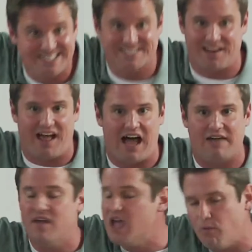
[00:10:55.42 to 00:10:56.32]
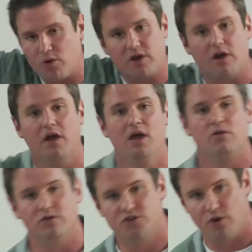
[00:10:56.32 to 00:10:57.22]
is alive. And we're going to
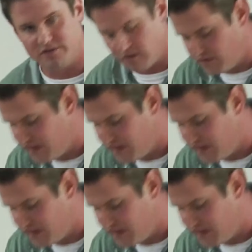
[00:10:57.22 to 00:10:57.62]
rejoice over